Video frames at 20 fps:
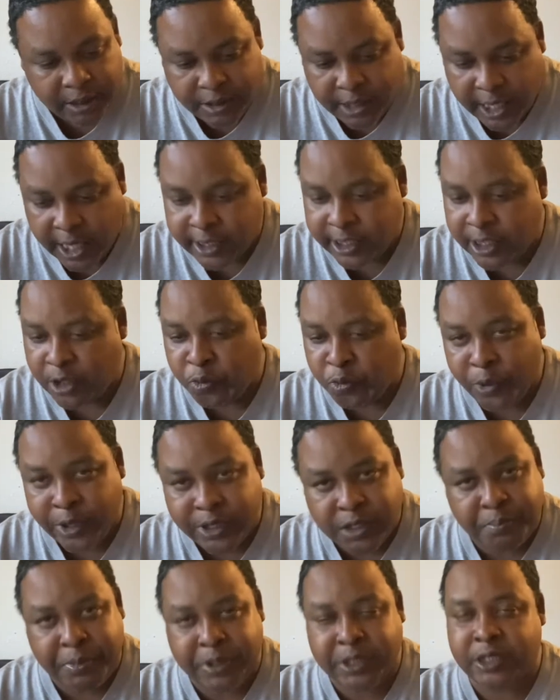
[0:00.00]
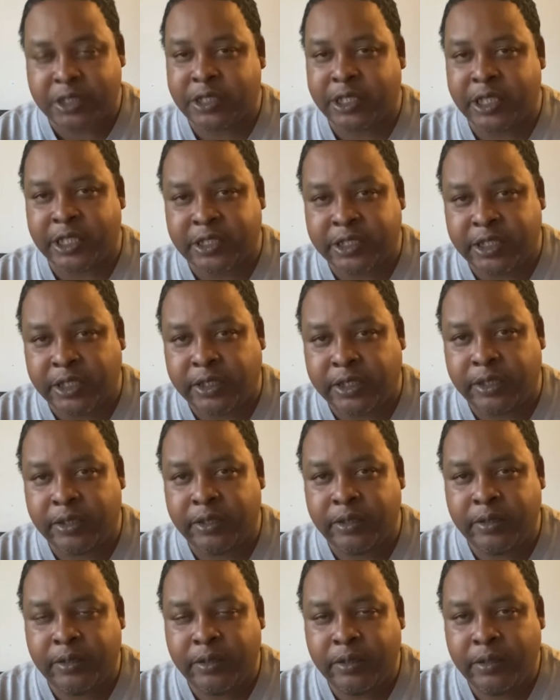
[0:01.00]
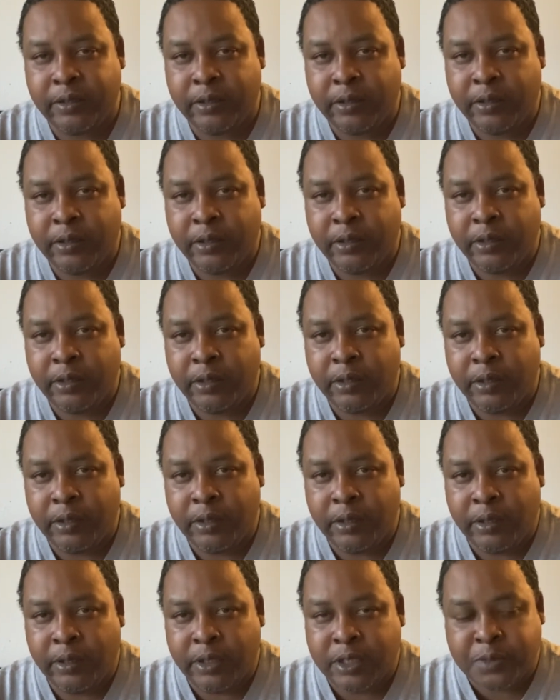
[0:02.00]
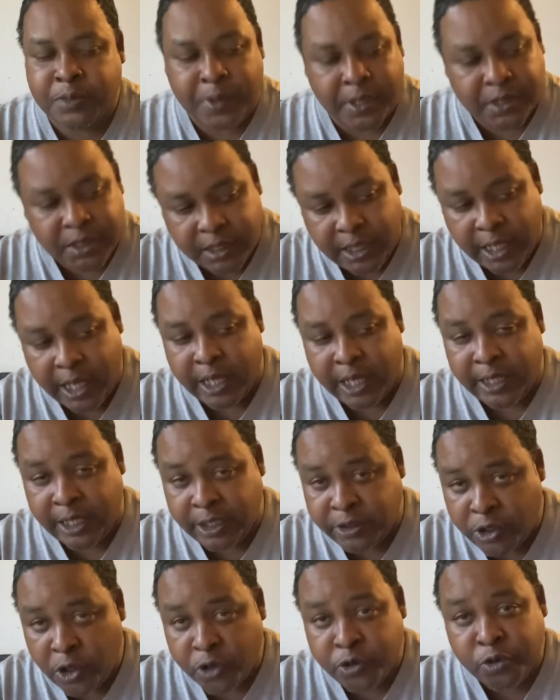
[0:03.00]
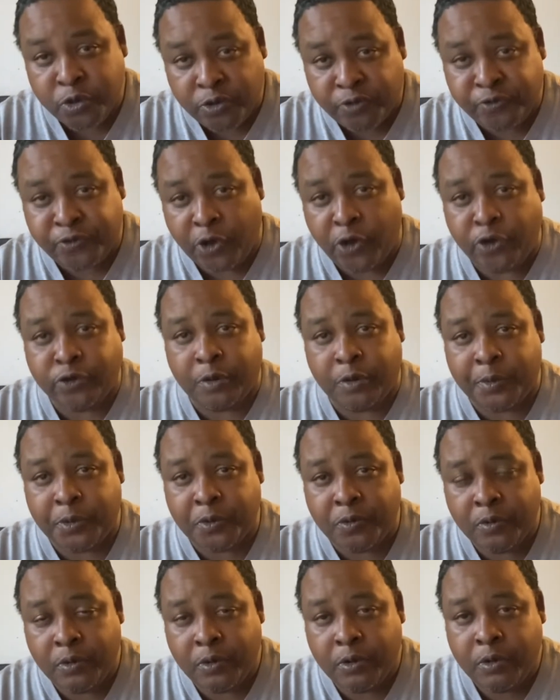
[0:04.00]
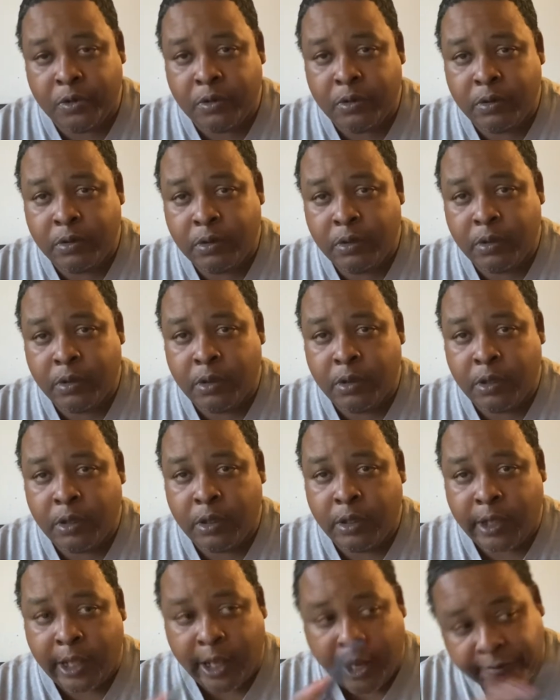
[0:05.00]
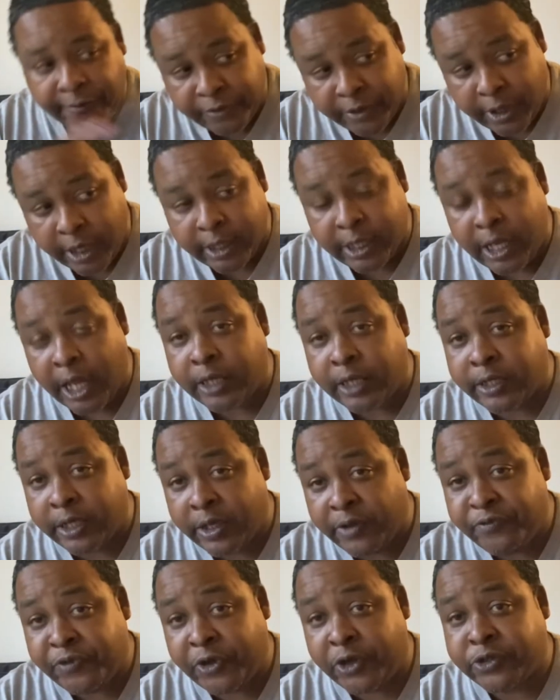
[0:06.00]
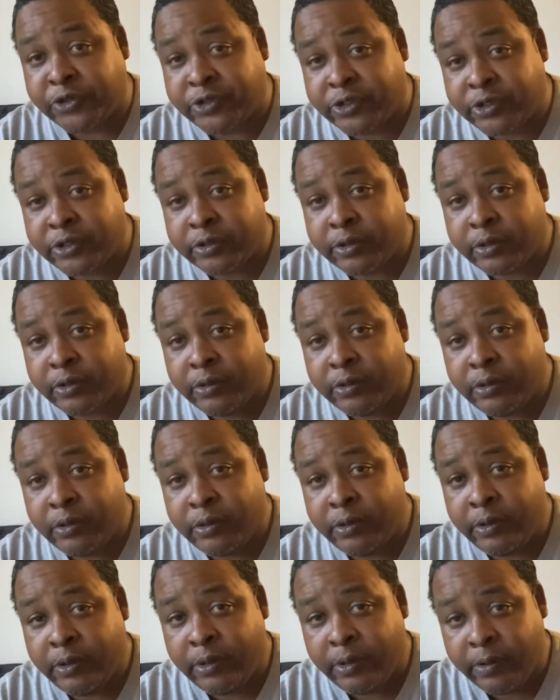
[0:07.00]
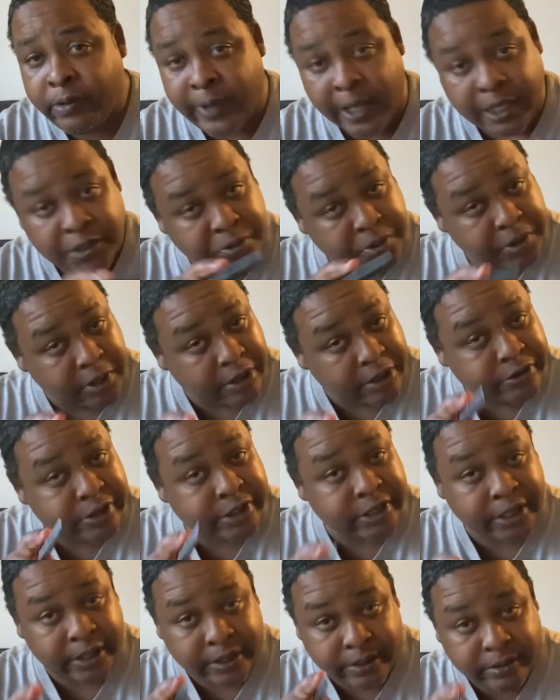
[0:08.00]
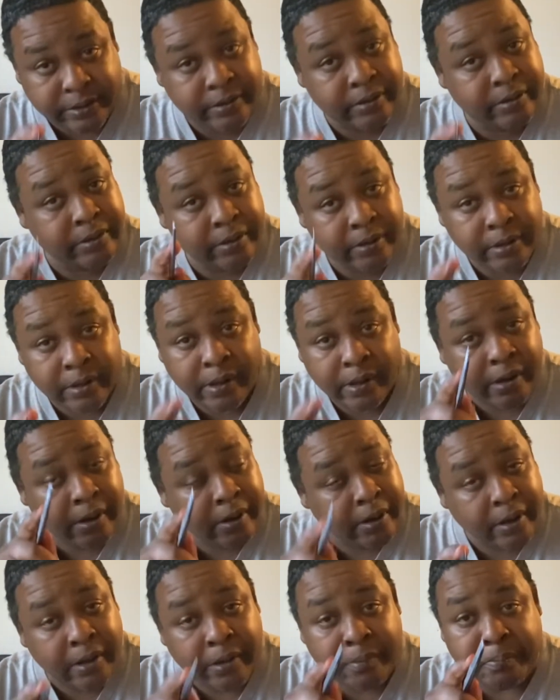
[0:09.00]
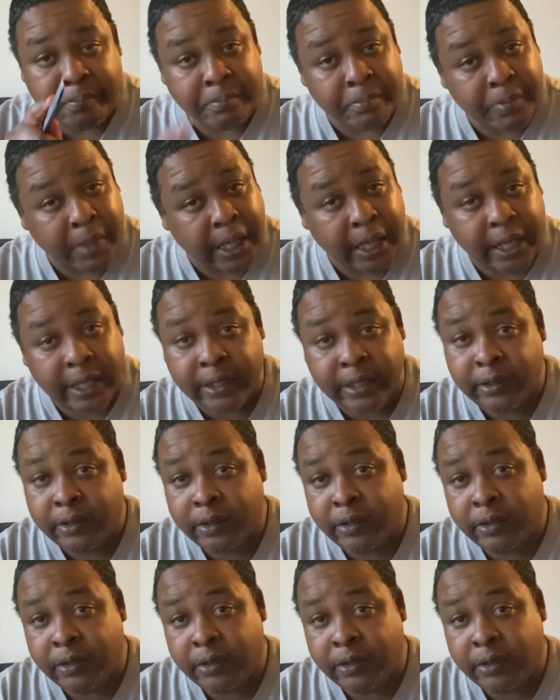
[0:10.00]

goddamn witch bitches get to you. Especially and they know you was vulnerable after that goddamn verses. That's when your shit, man,